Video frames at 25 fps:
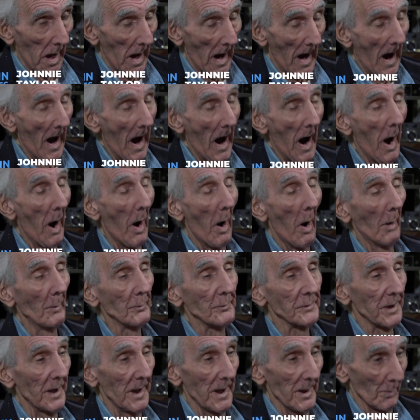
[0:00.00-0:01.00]
Oh,
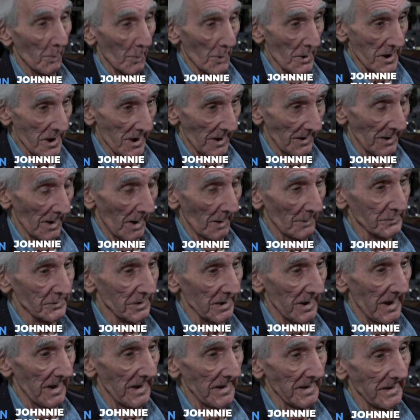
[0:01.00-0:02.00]
okay, when,
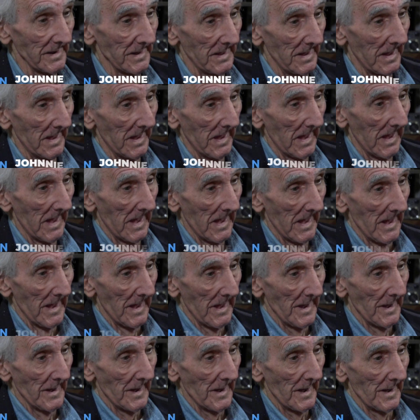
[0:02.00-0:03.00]
okay.
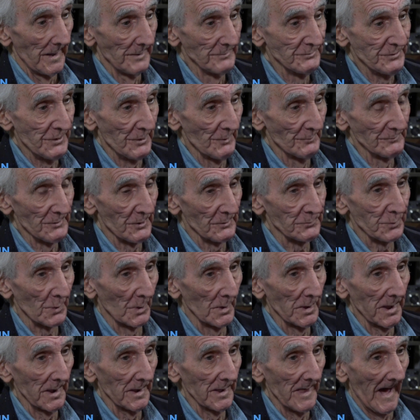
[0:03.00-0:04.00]
June the
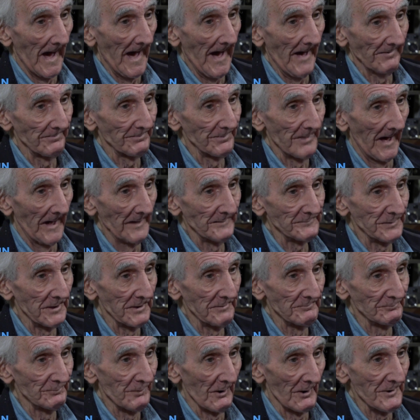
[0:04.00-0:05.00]
29th,
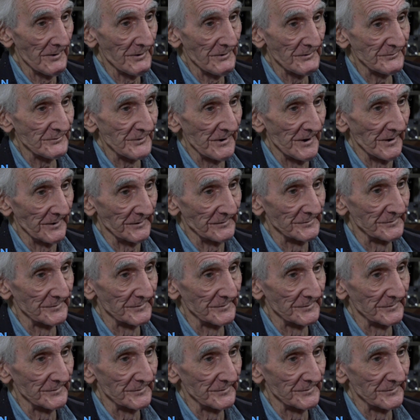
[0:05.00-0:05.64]
1936.